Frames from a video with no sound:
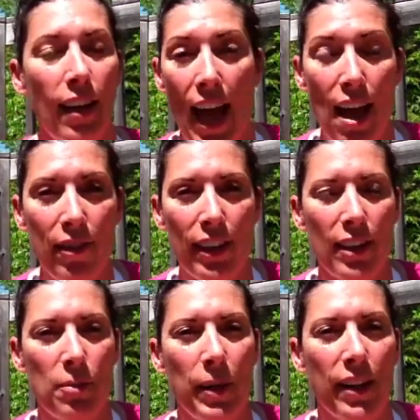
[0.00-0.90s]
having an
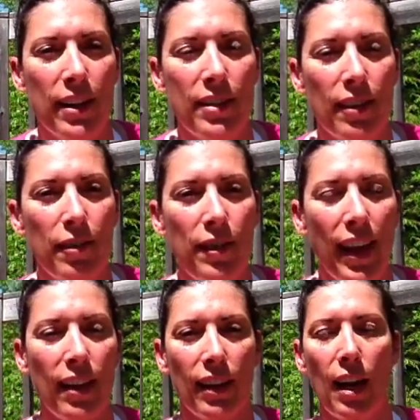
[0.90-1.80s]
experience of
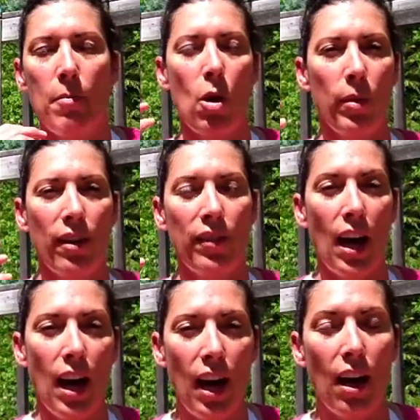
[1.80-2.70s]
that kind of moment of,
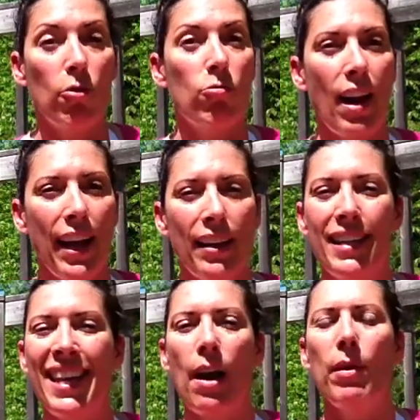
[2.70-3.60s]
aha, right,
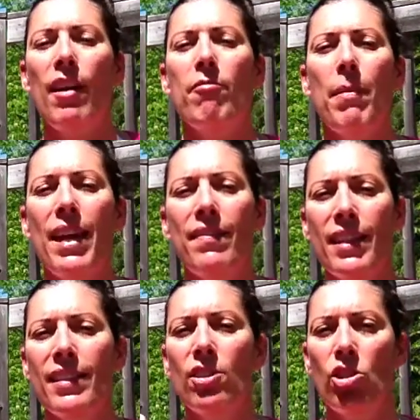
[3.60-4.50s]
now when I've made
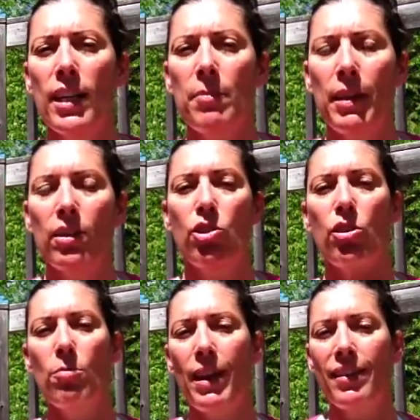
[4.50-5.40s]
this adjustment
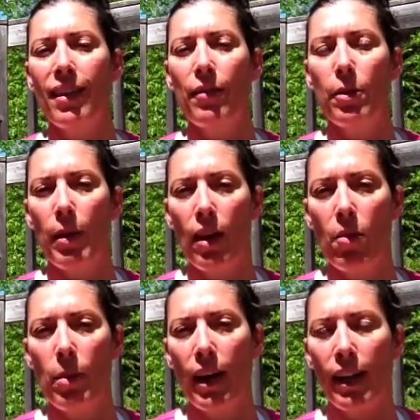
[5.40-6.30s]
to myself in my
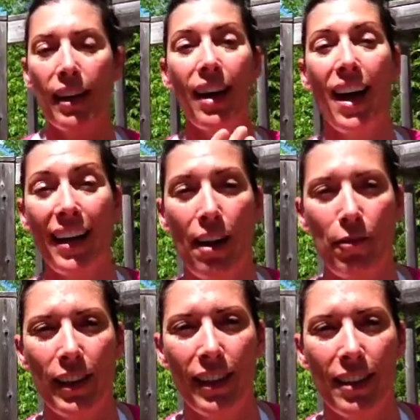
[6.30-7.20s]
own body, I now
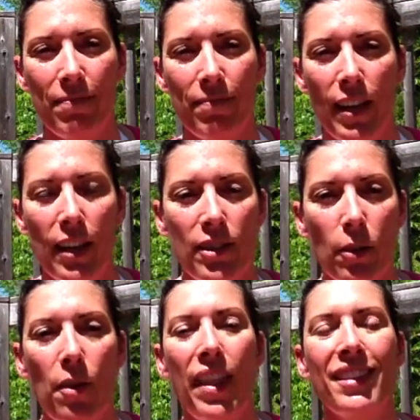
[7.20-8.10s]
feel it.
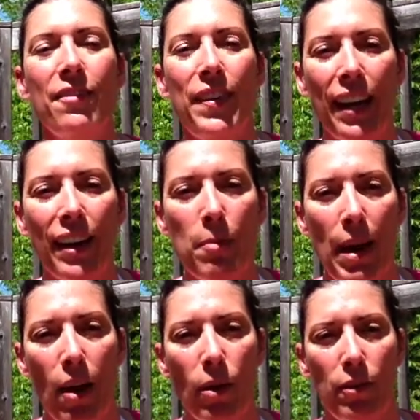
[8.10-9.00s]
So that's very
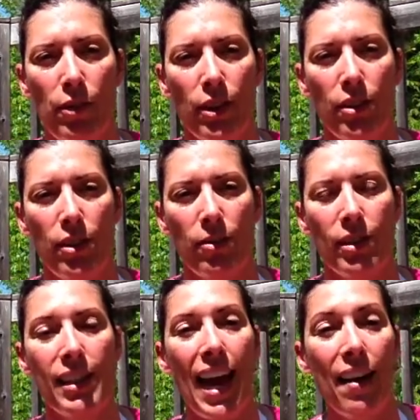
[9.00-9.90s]
empowering for your
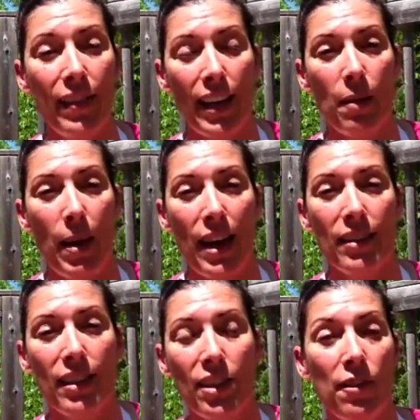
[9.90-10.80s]
students to have that
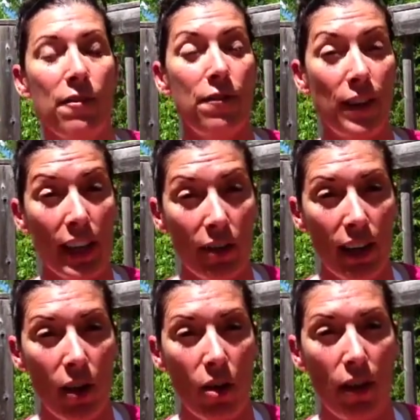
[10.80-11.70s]
capacity to figure
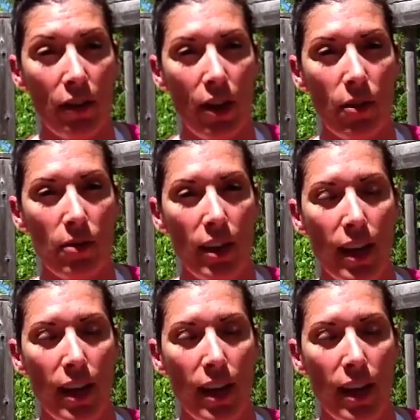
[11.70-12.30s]
it out on their own